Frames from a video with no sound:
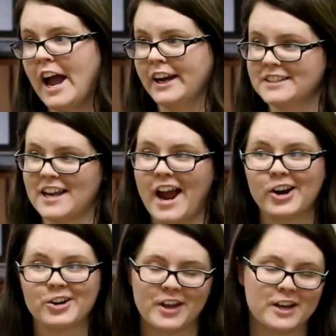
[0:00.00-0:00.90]
I got
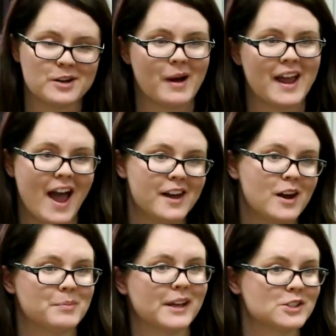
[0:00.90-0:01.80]
tired of hitting my head
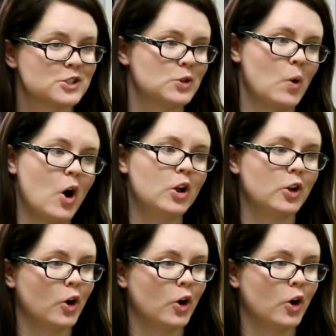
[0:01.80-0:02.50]
up against the wall